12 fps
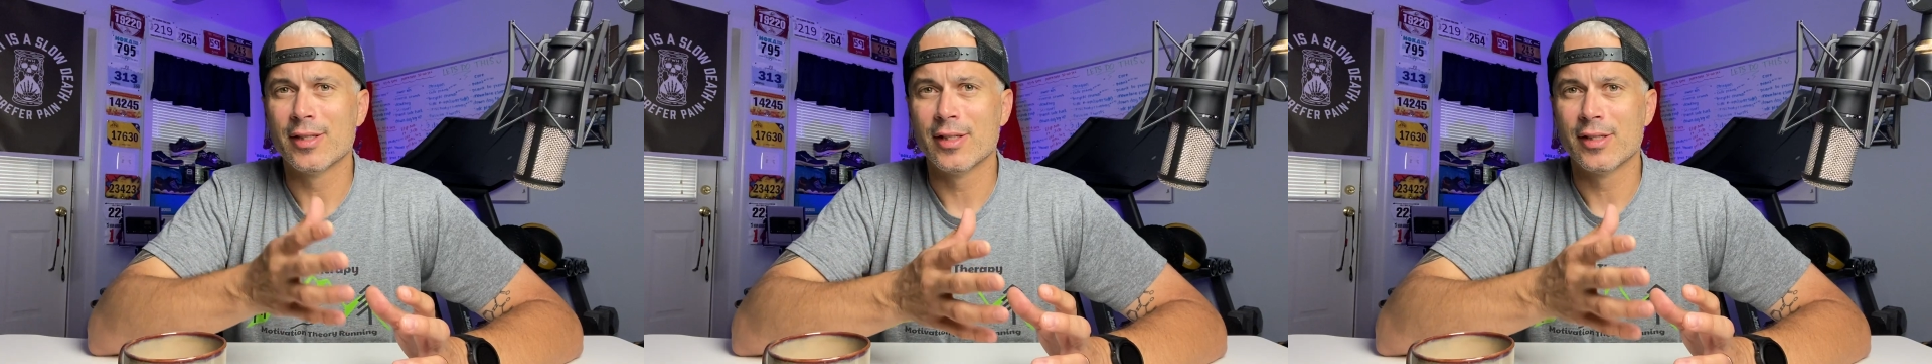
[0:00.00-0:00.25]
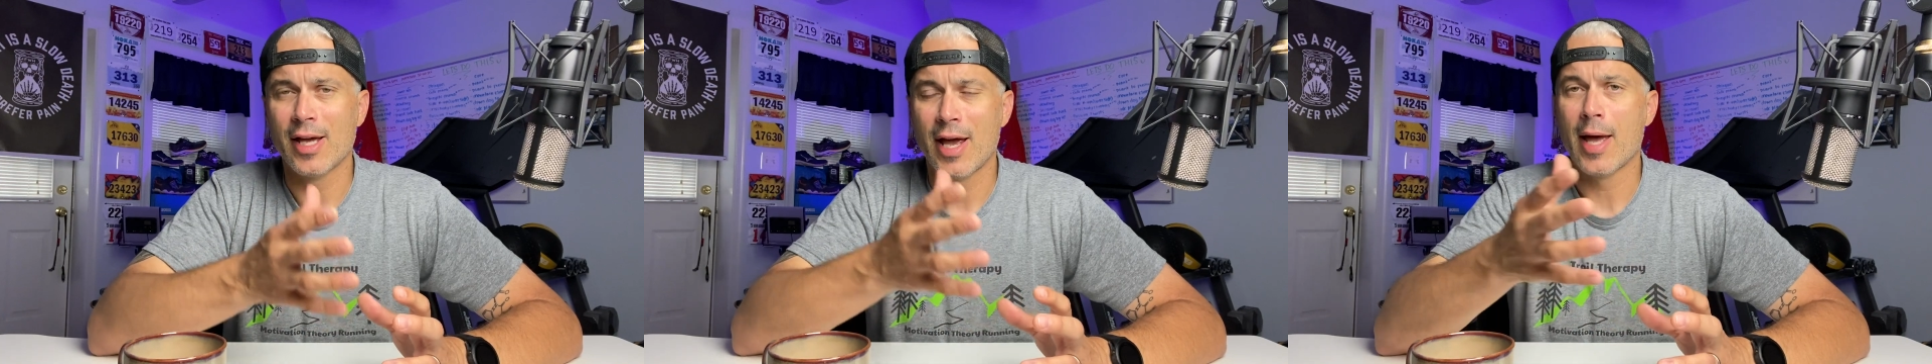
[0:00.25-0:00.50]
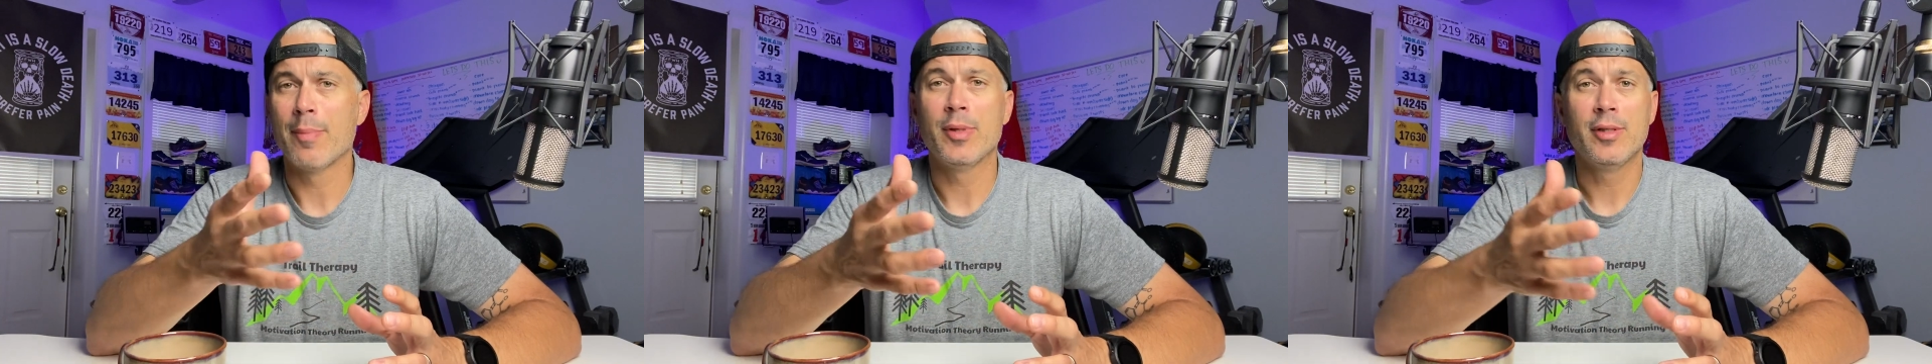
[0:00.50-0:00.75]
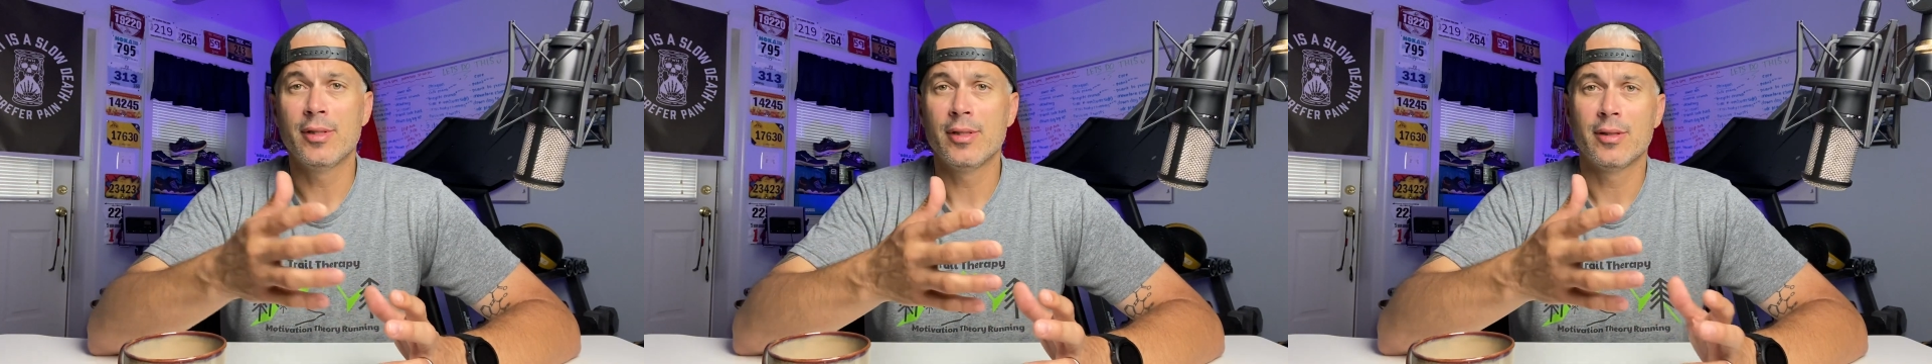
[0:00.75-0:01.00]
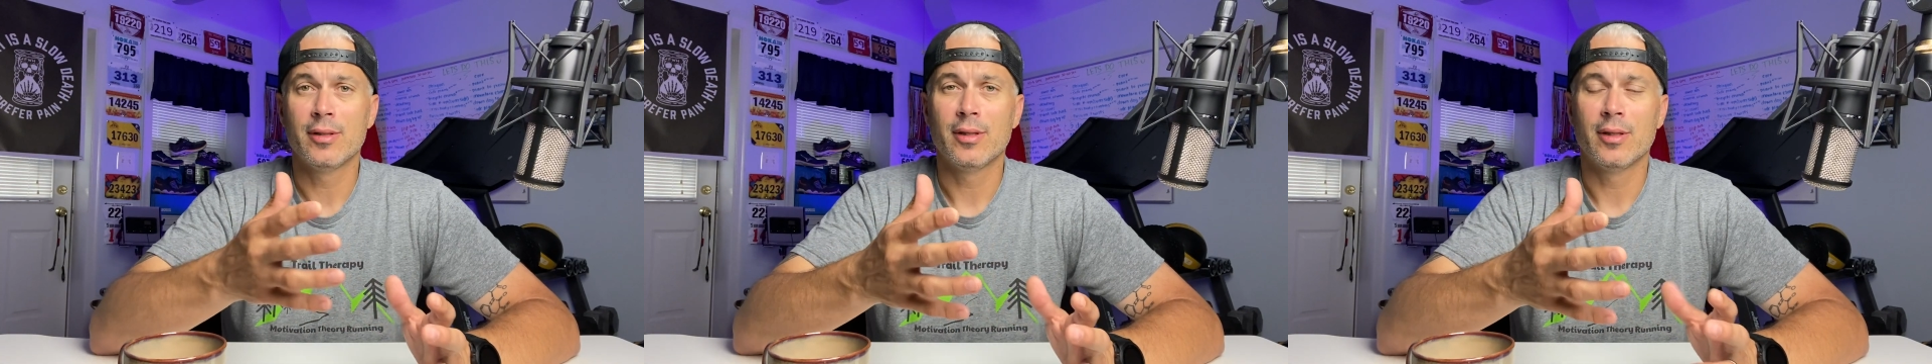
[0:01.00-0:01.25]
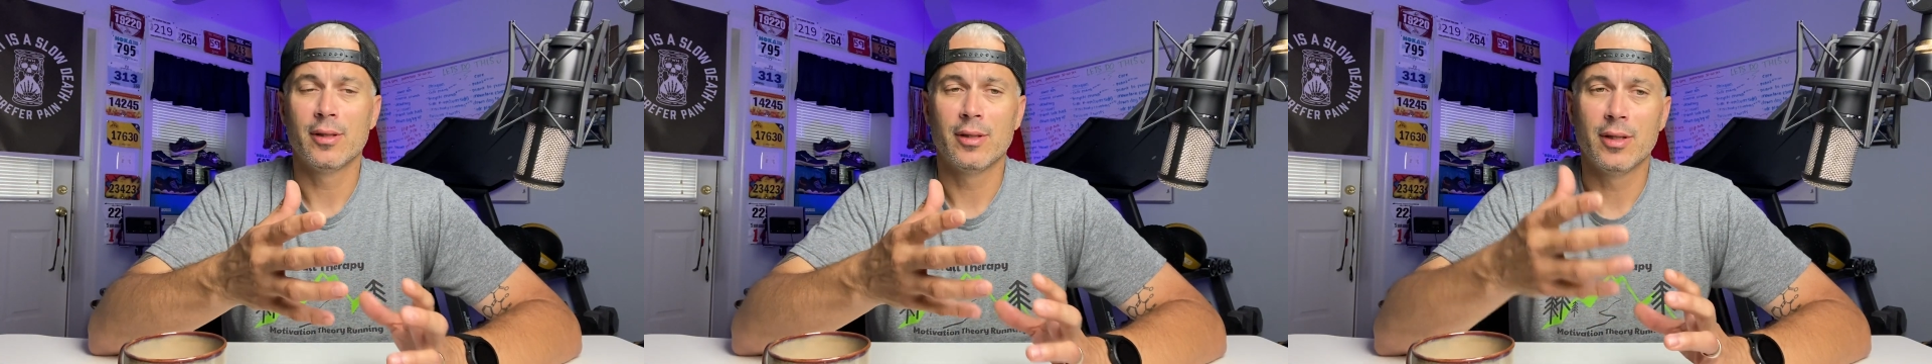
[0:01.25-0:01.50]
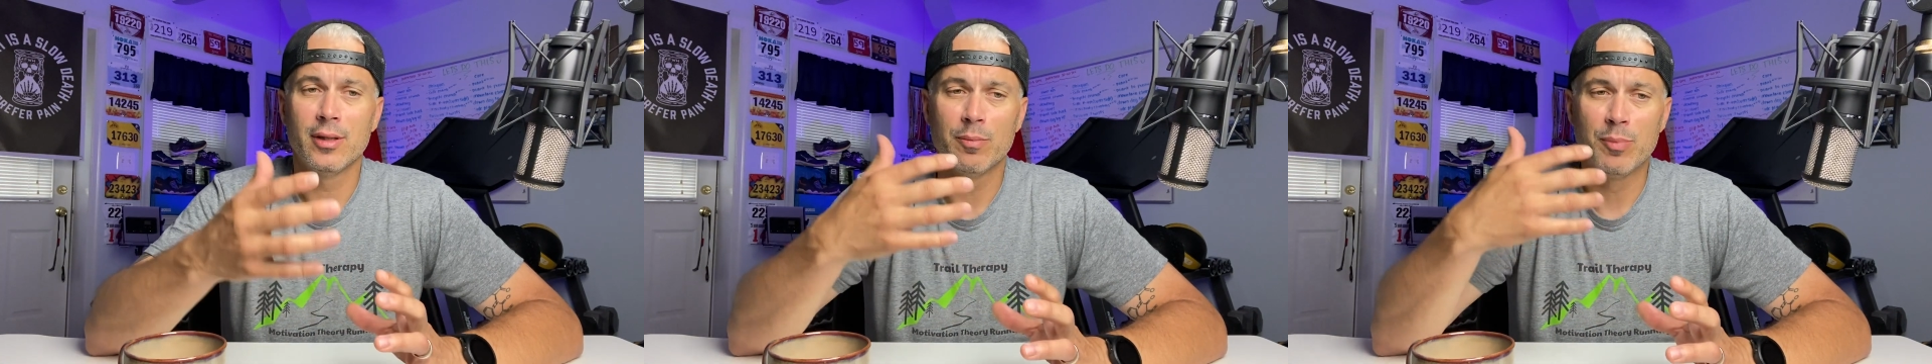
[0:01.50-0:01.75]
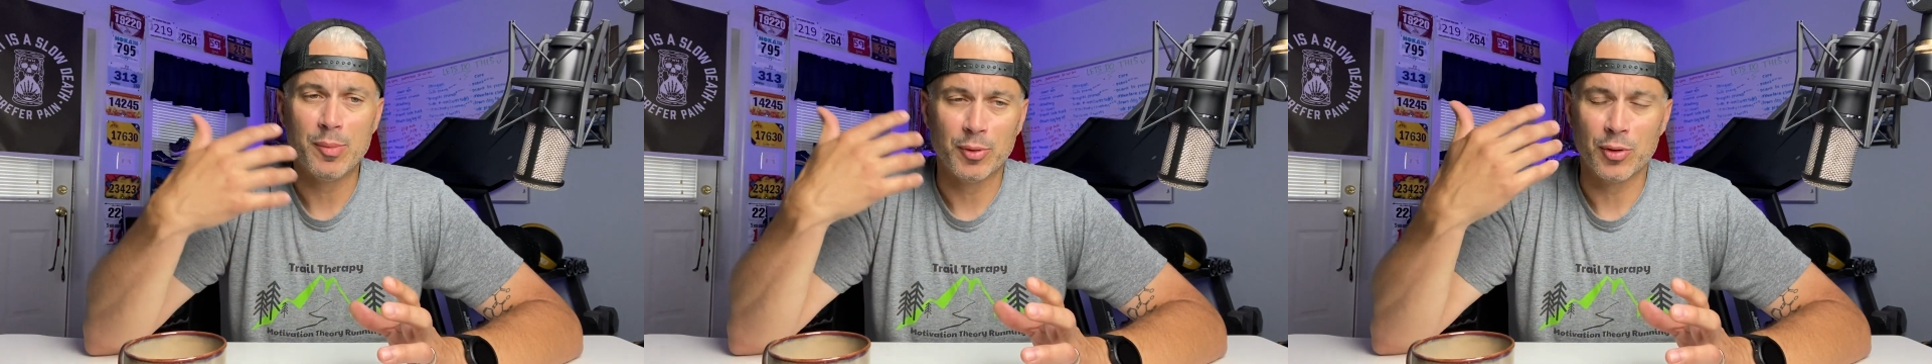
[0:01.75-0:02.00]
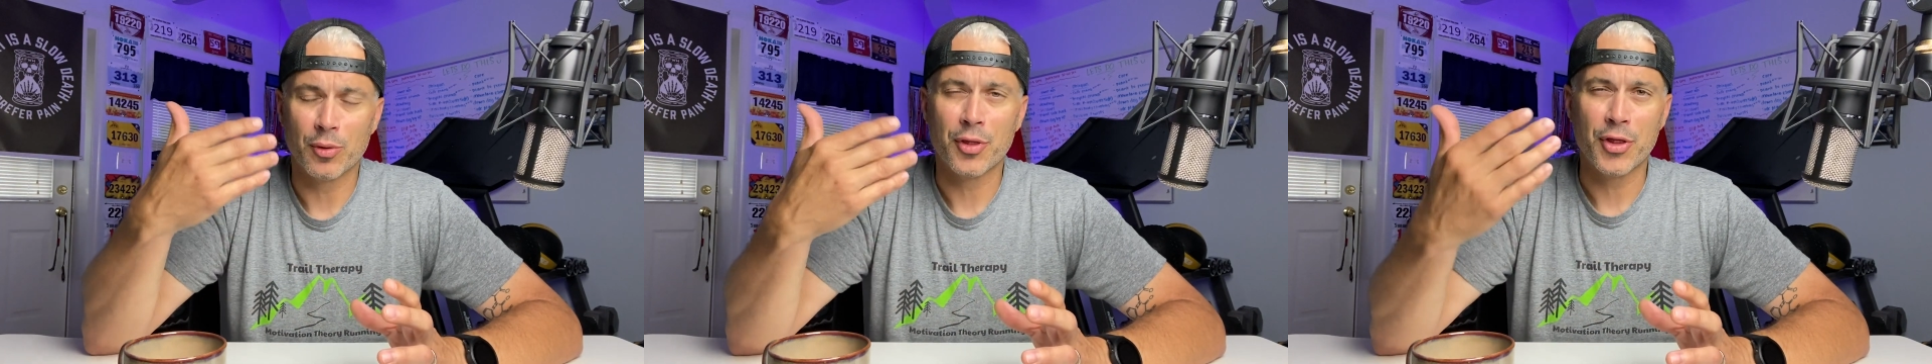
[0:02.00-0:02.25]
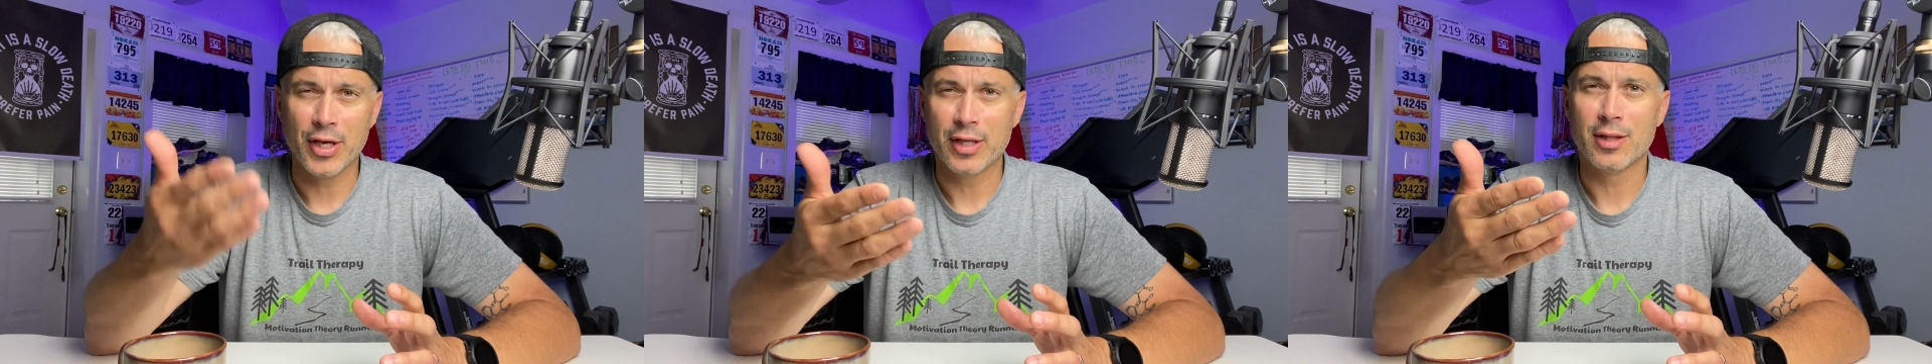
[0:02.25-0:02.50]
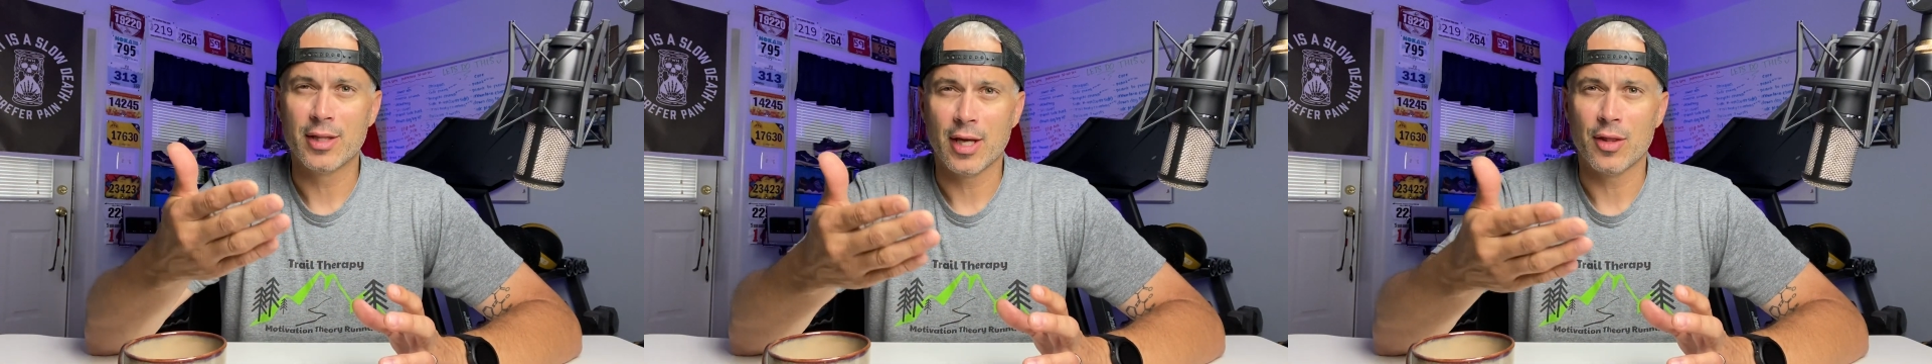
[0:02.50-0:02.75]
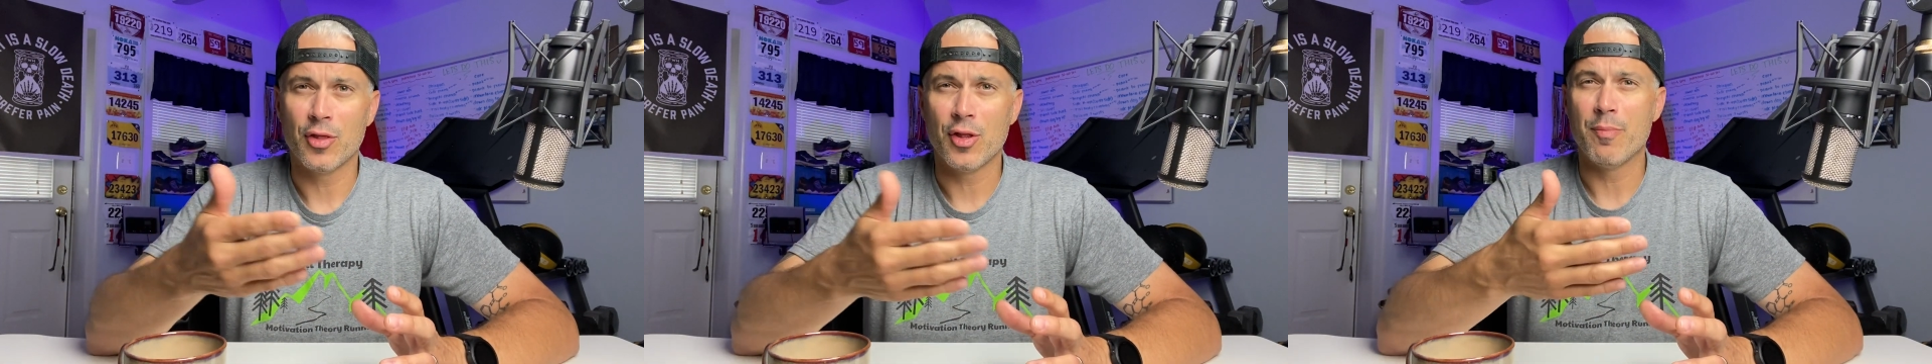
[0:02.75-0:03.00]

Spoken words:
that has happened, people don't think that